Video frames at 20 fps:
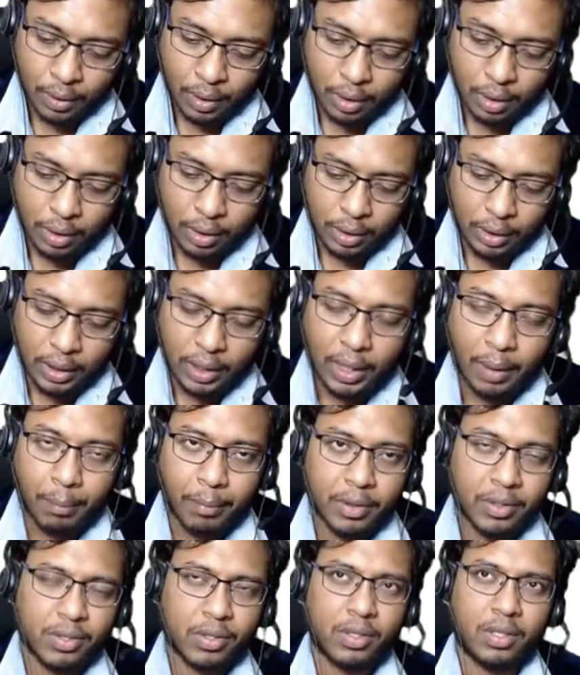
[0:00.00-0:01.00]
In the number
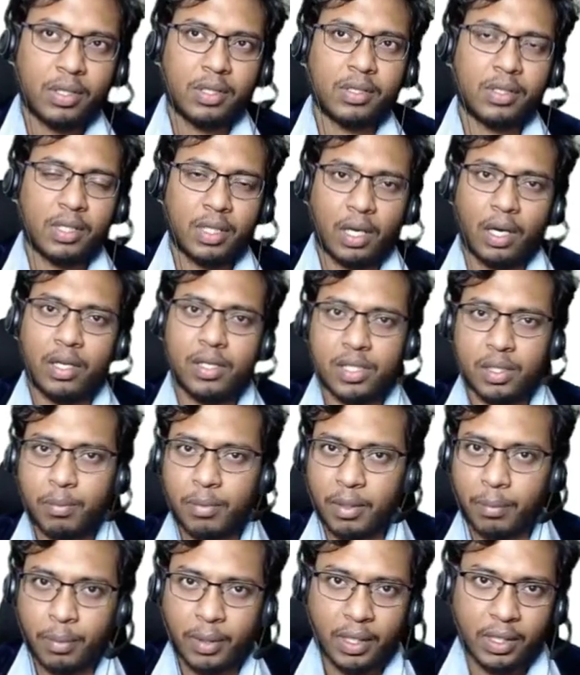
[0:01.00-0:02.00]
series in algebra
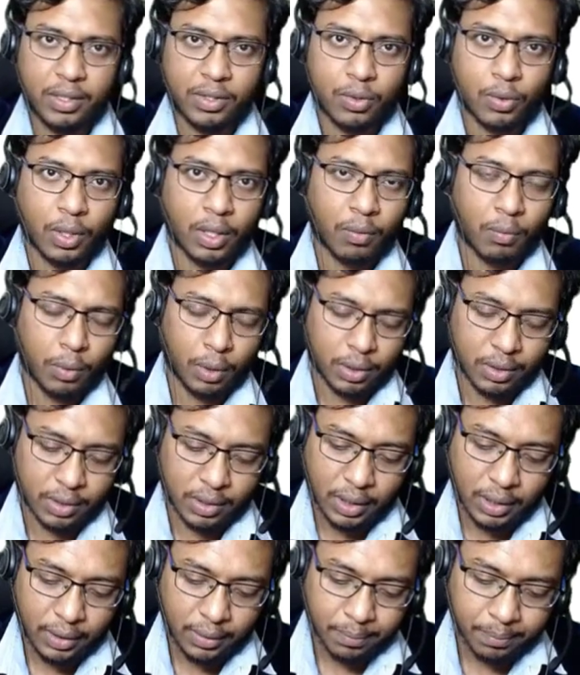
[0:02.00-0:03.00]
playlist you can watch that.